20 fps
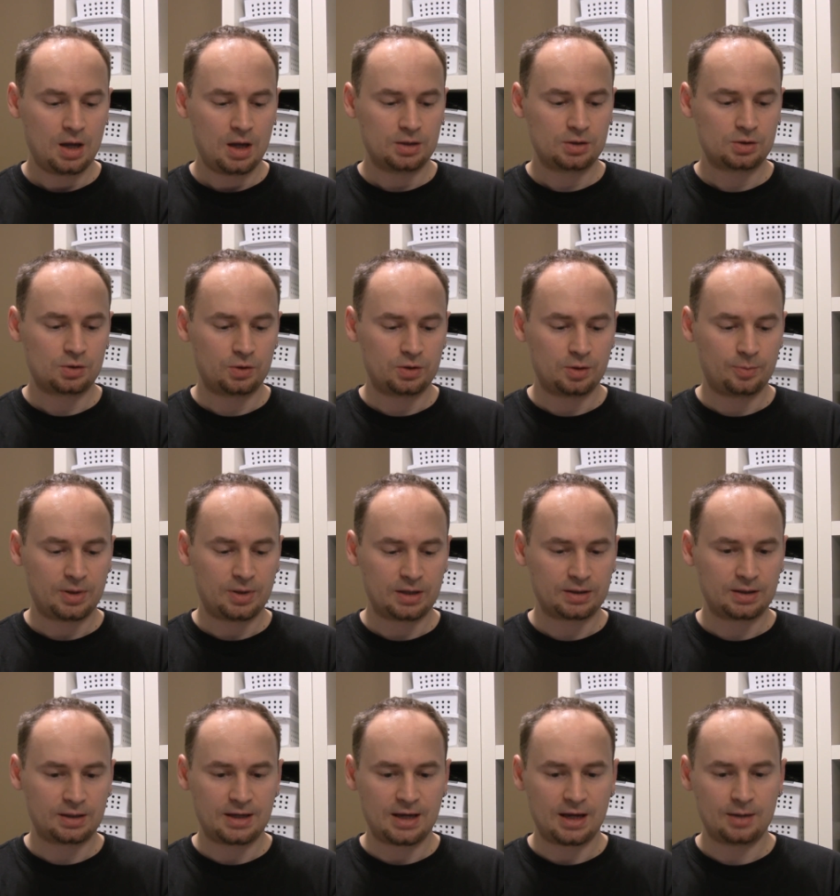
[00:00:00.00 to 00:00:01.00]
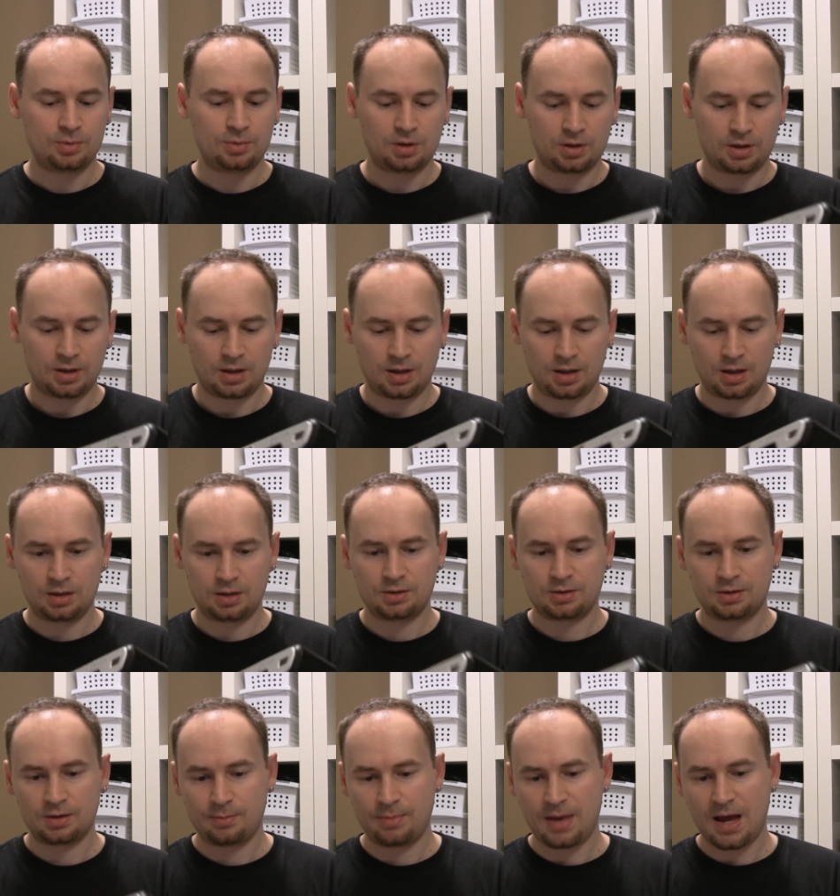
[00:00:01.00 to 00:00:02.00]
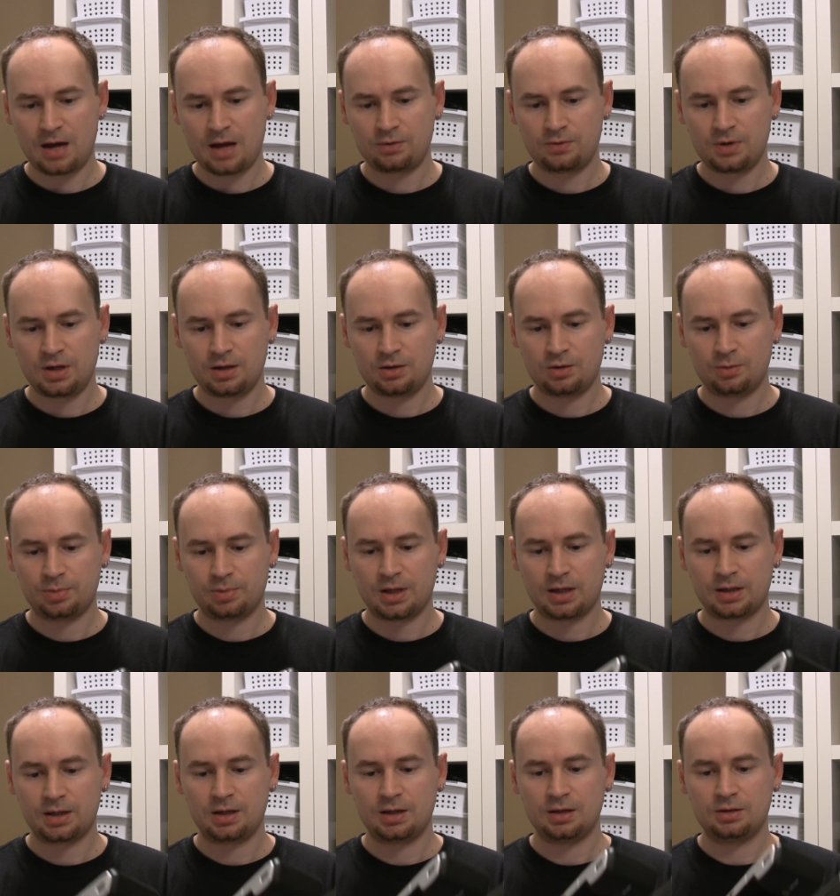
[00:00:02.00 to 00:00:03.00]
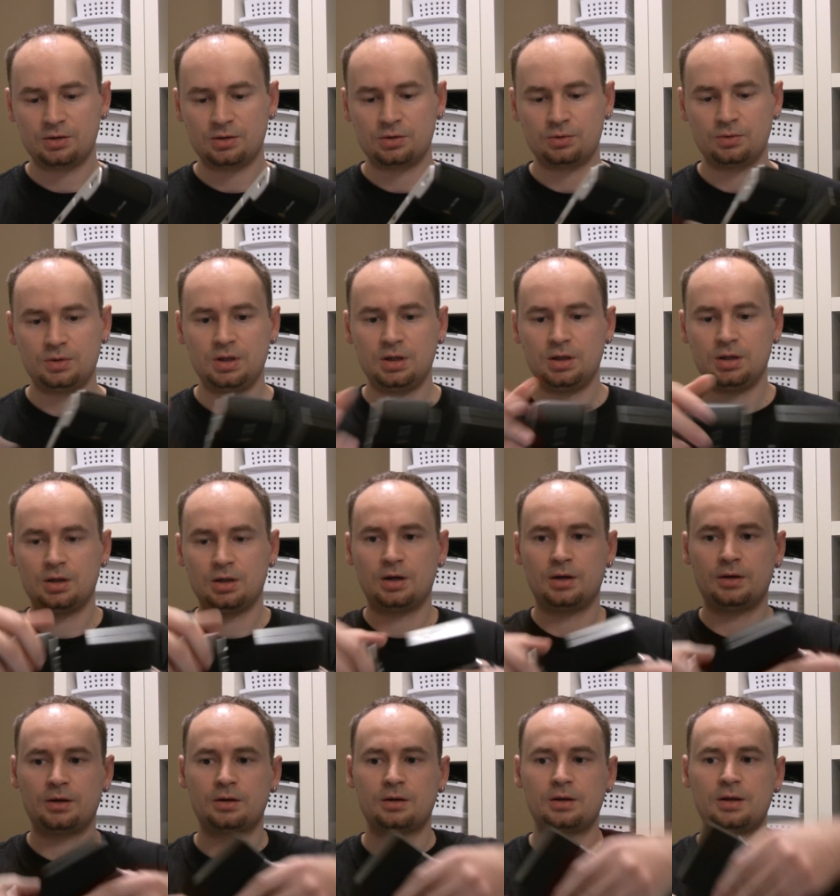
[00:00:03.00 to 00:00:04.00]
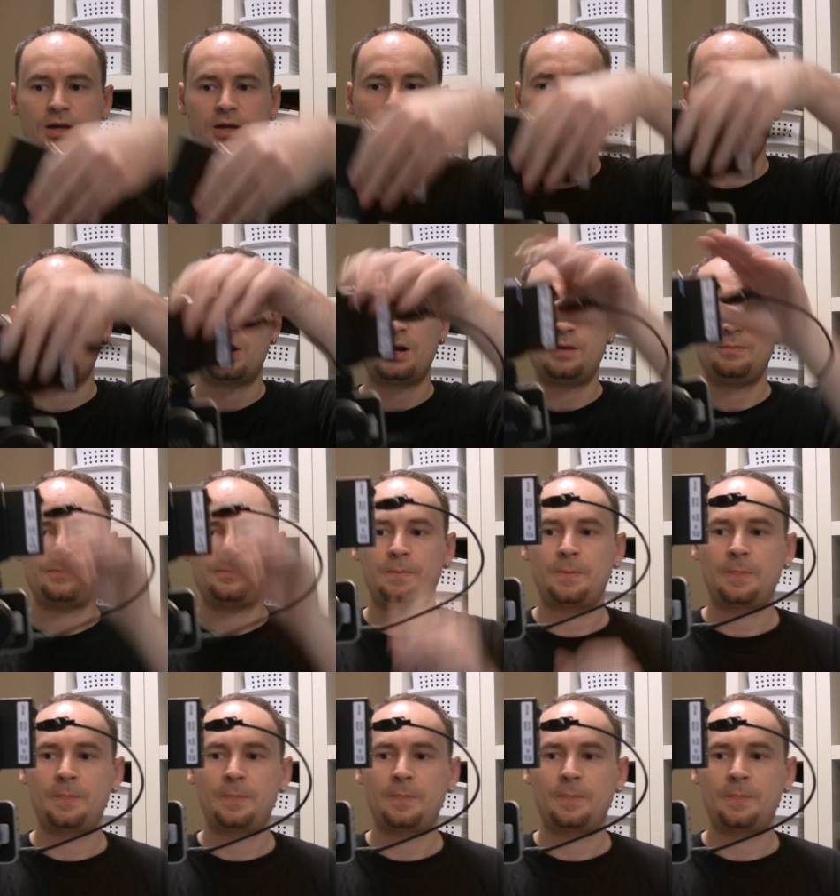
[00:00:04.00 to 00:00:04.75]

So you plug the cable into the battery, you plug it into the camera,